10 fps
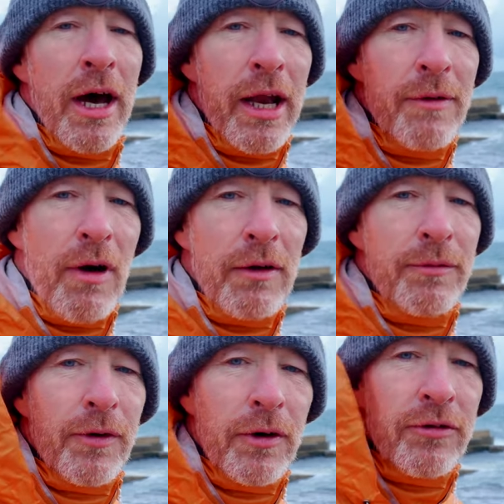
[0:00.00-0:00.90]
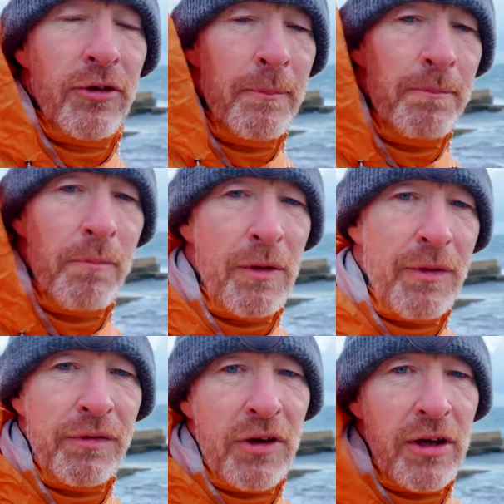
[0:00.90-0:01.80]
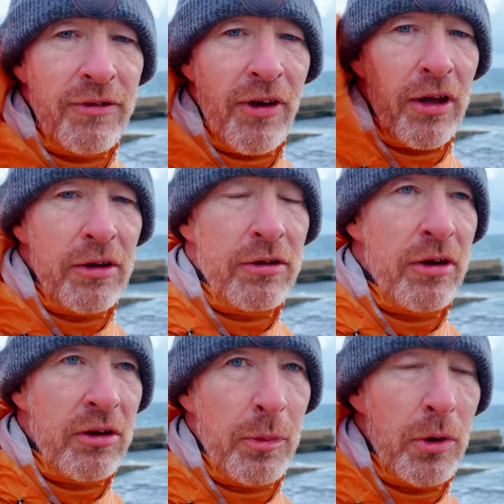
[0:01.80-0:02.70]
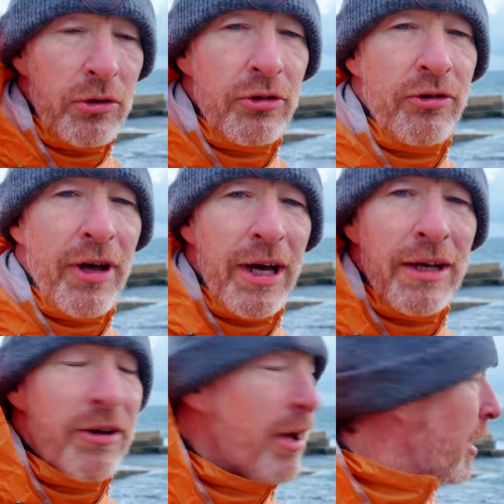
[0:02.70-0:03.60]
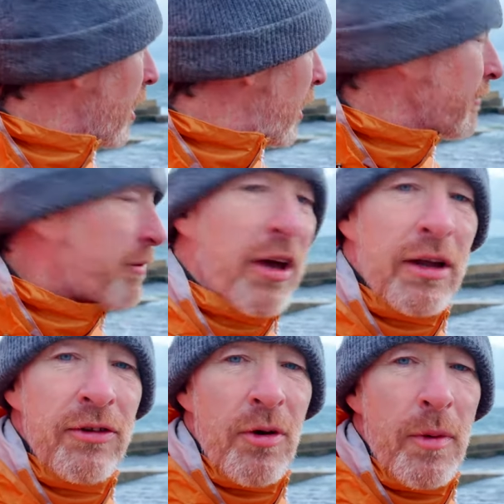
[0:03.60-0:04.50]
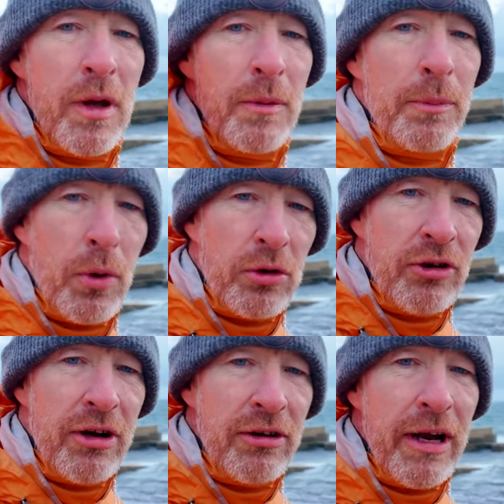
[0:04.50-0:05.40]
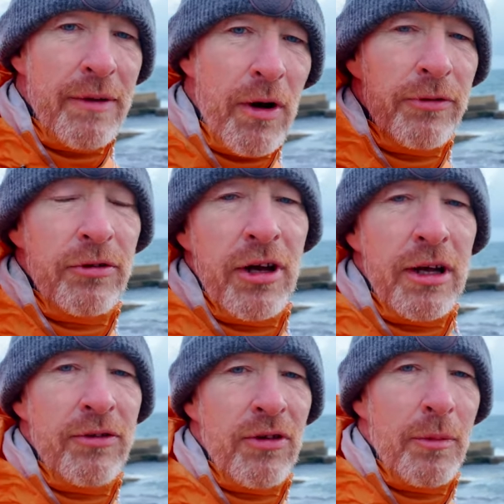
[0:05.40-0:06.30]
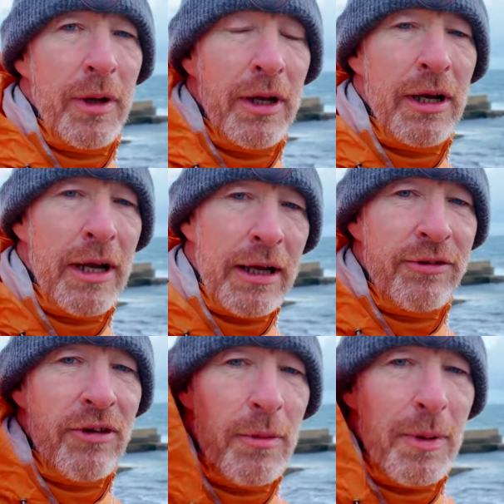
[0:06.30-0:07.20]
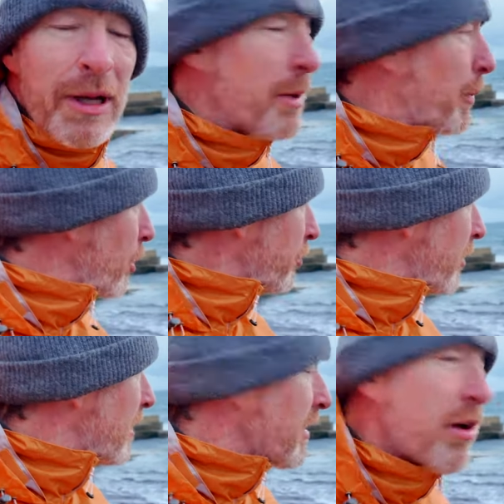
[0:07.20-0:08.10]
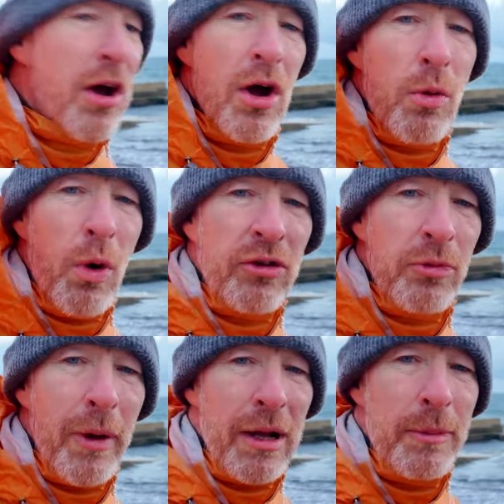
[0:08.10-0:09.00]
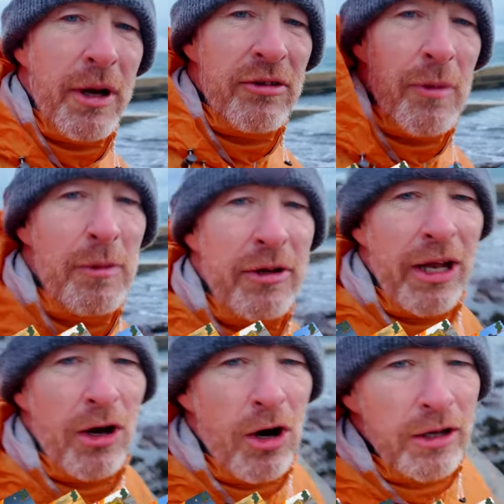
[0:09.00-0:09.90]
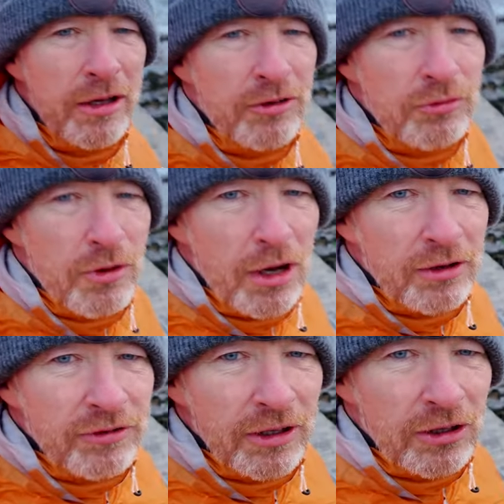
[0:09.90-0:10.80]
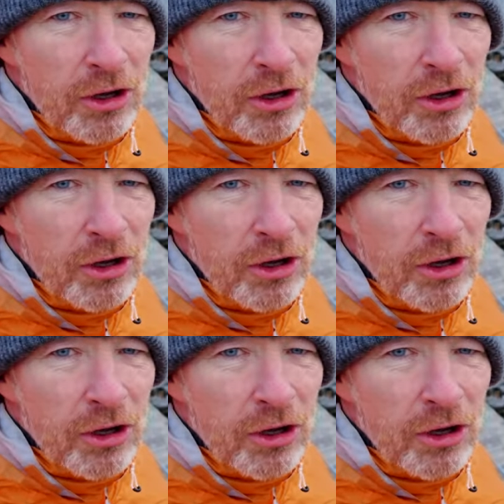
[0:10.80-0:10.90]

and I've gone for some 15 second exposures. And I've taken some in portrait and I've also taken some in landscape. And the portrait I think works well because I'm able to get all of these rocks and